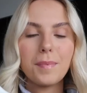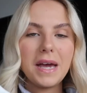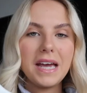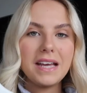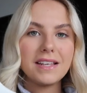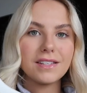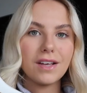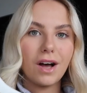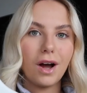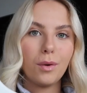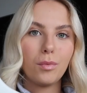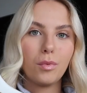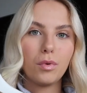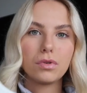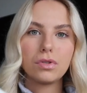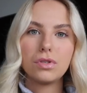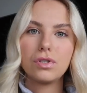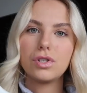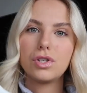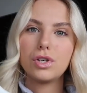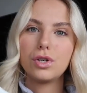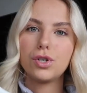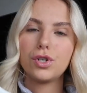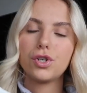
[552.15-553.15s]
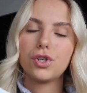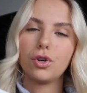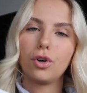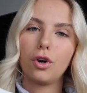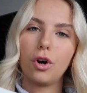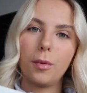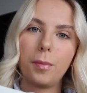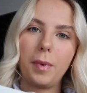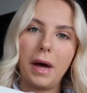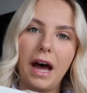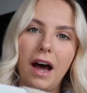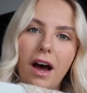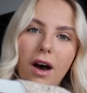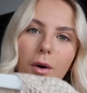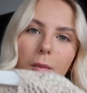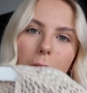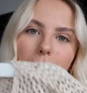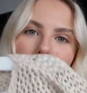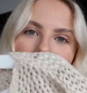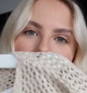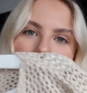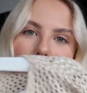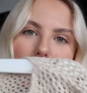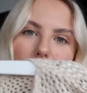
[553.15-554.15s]
piece I wasn't too sure about,
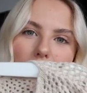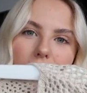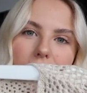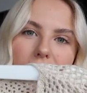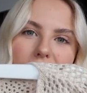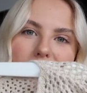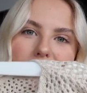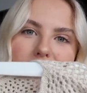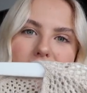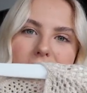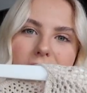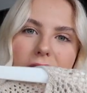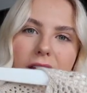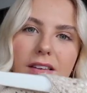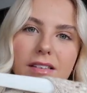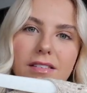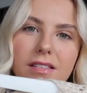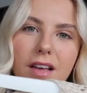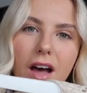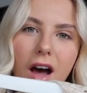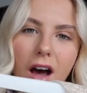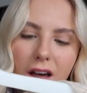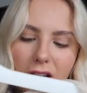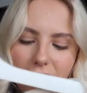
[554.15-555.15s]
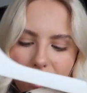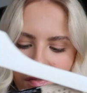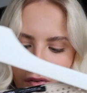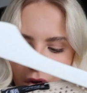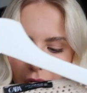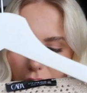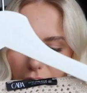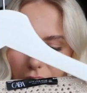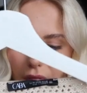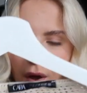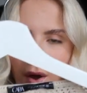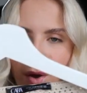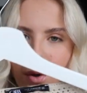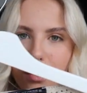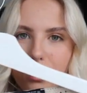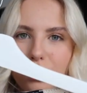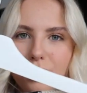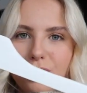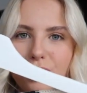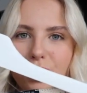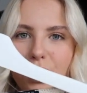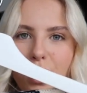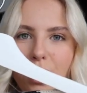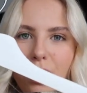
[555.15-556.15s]
because it's kind of got
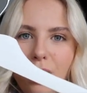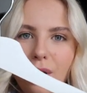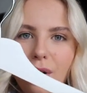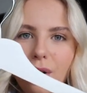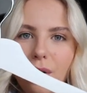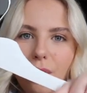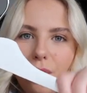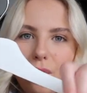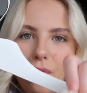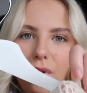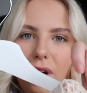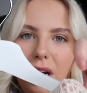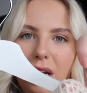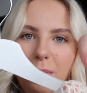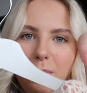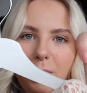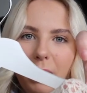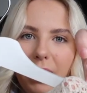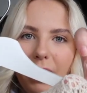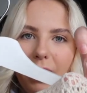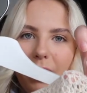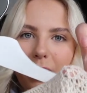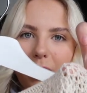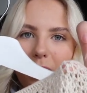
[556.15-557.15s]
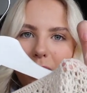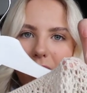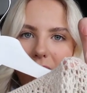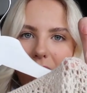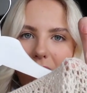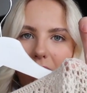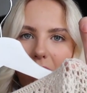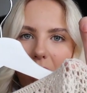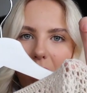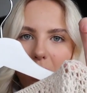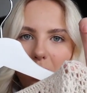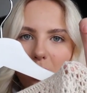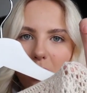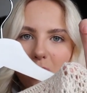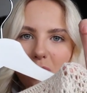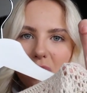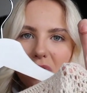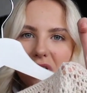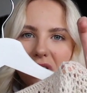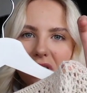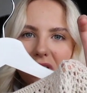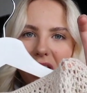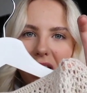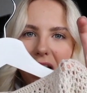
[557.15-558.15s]
those really big
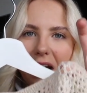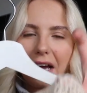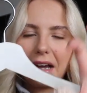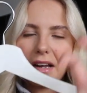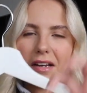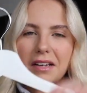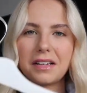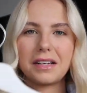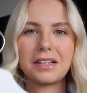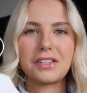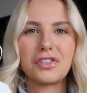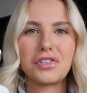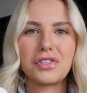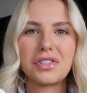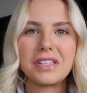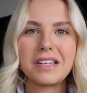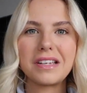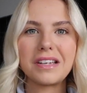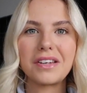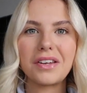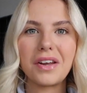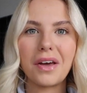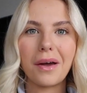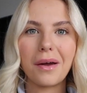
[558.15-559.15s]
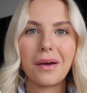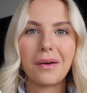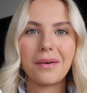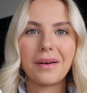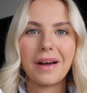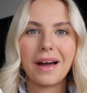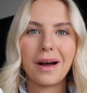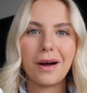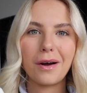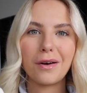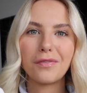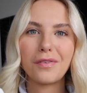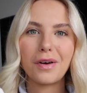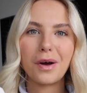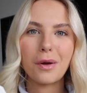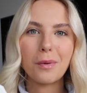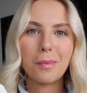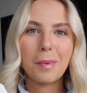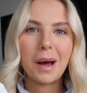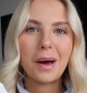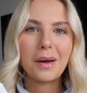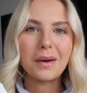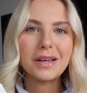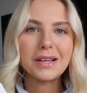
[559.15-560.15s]
holes and I just didn't know how I felt
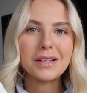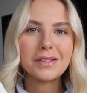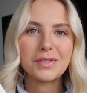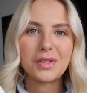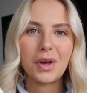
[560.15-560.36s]
about it.